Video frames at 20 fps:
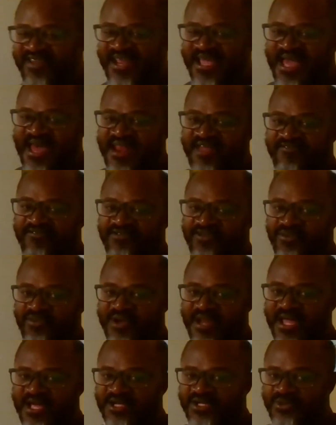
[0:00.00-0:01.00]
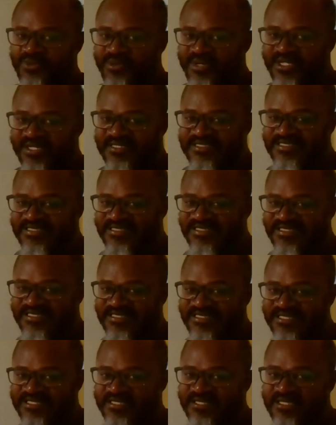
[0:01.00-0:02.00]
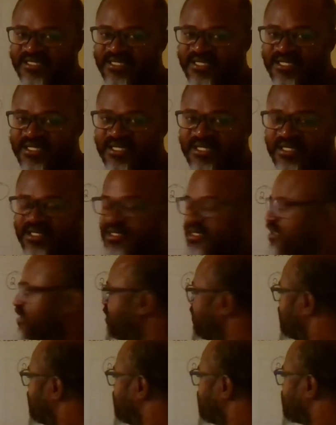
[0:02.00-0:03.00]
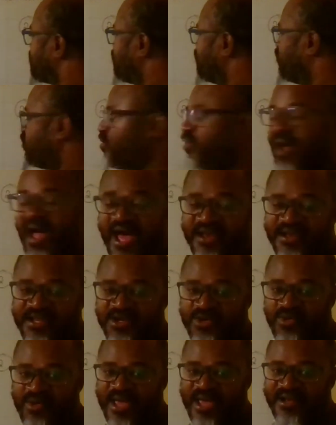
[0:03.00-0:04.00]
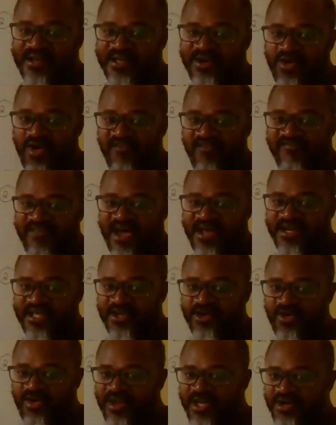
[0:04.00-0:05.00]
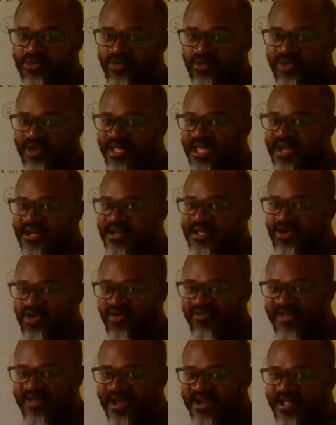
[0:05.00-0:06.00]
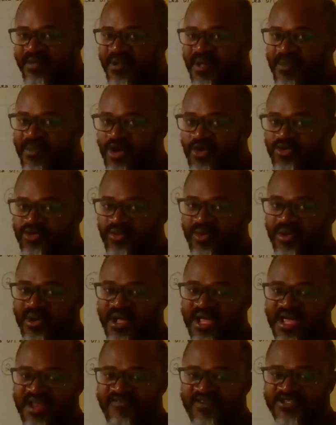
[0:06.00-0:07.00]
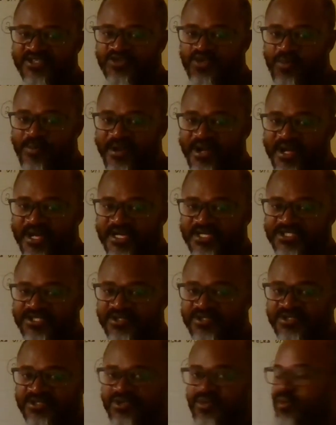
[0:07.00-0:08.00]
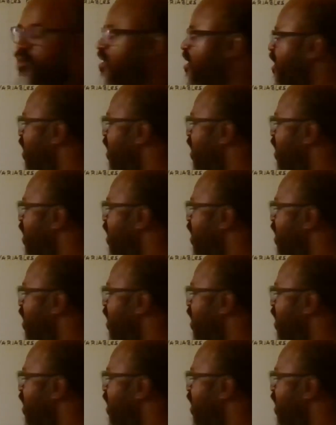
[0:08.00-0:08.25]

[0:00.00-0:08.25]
a negative 2 next to the z. So I need to get rid of that. In order to get rid of that, remember you do inverse operation. So